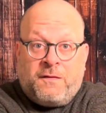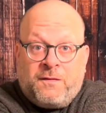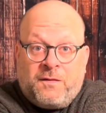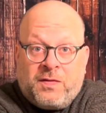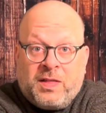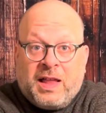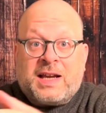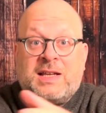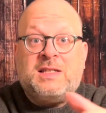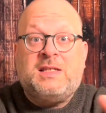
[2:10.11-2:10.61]

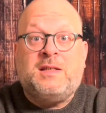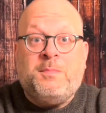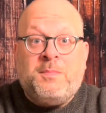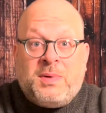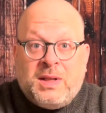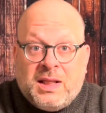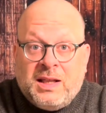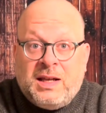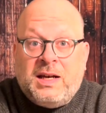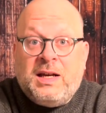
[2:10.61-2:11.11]

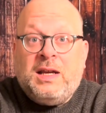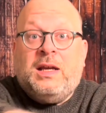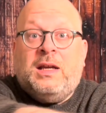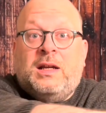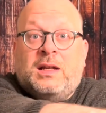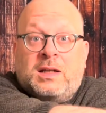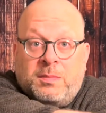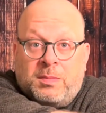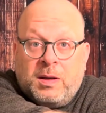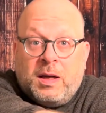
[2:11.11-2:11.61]
flexibility
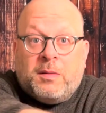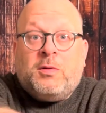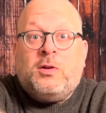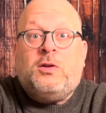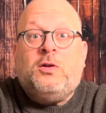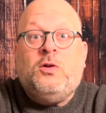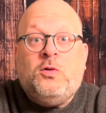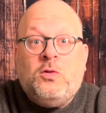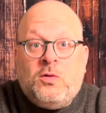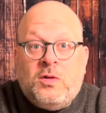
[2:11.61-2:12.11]
to be able to
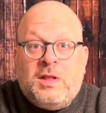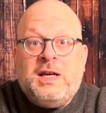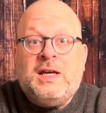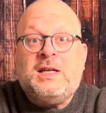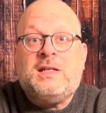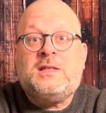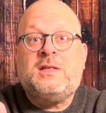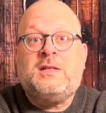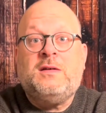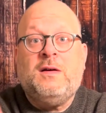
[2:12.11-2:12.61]
do
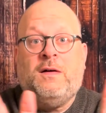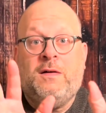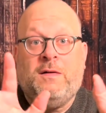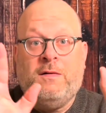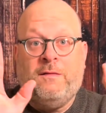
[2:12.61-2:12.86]
this.